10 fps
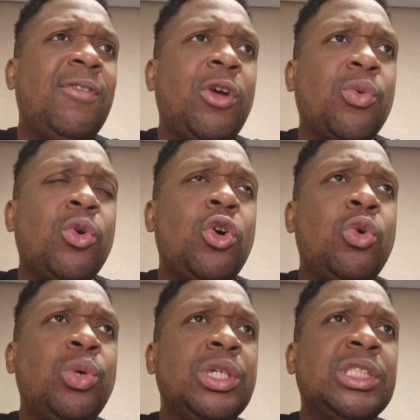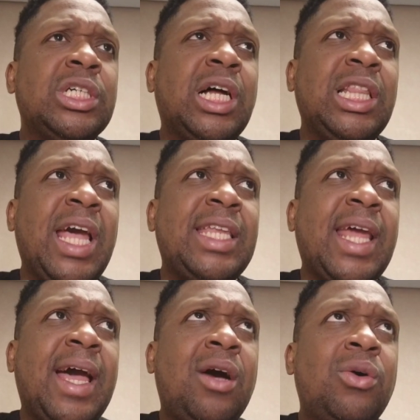Florida Road was a
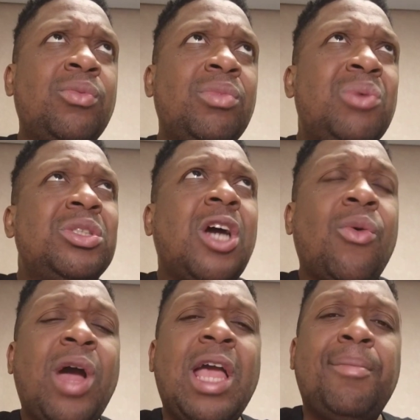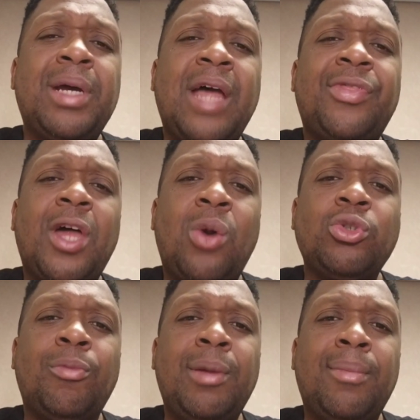letdown. It was all right, but I thought it
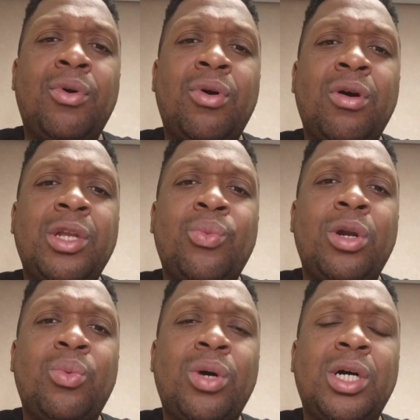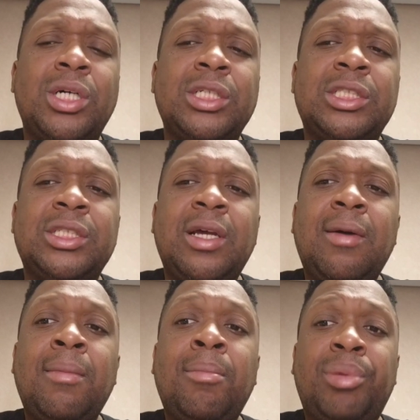was gonna be more than what it was.
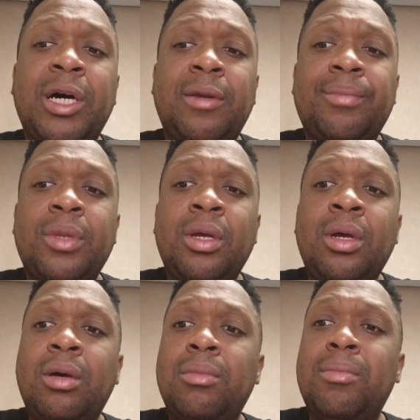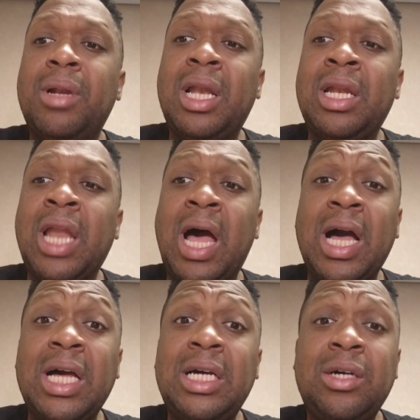But
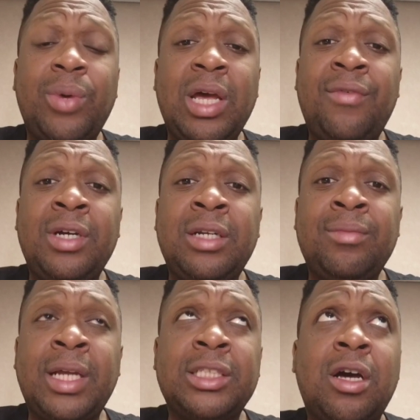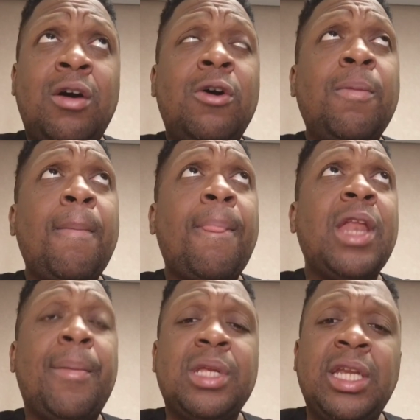Langa, whatever that's called,
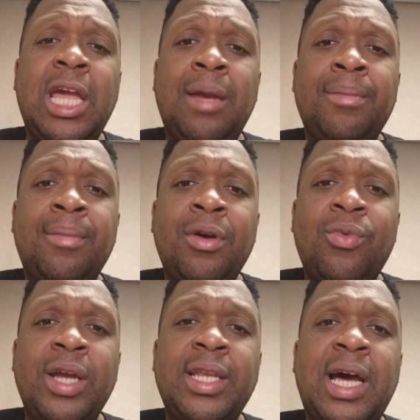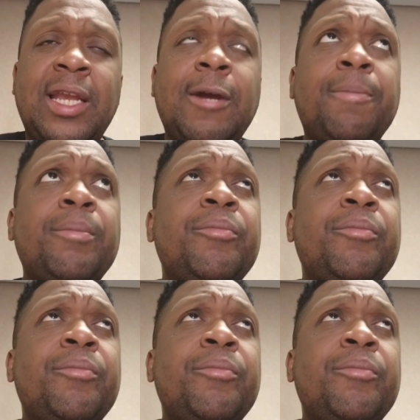I put the name right down there.